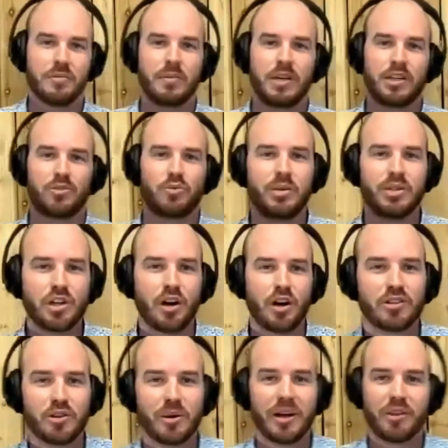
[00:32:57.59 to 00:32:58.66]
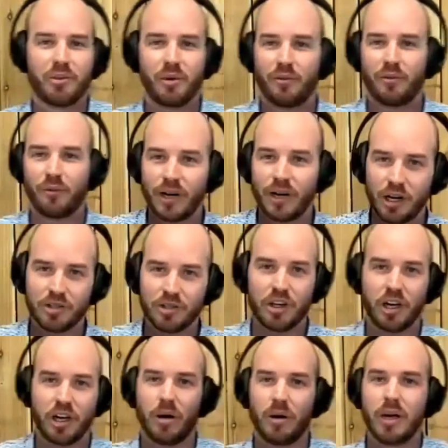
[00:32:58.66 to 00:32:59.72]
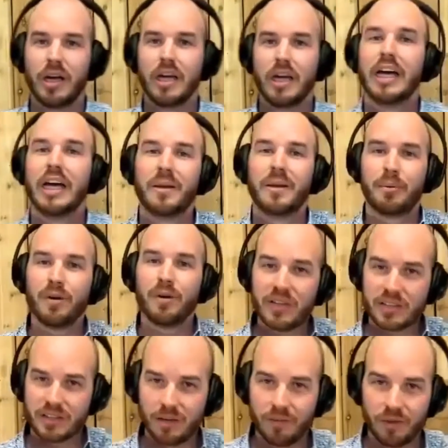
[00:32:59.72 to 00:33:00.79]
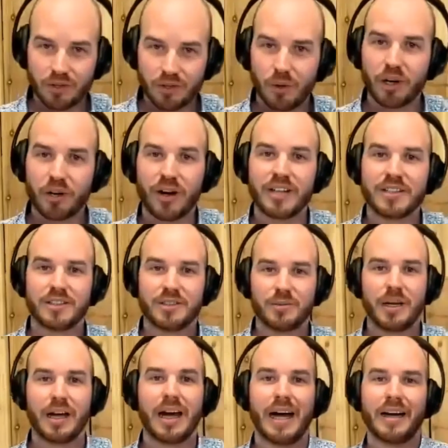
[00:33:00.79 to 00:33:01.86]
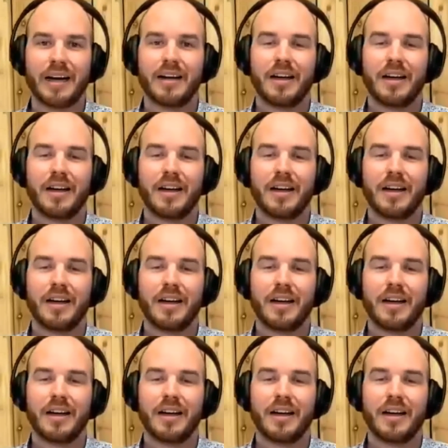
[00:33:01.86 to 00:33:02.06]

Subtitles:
because when we started doing it 3 or 4 years ago in the previous inventory crisis we had,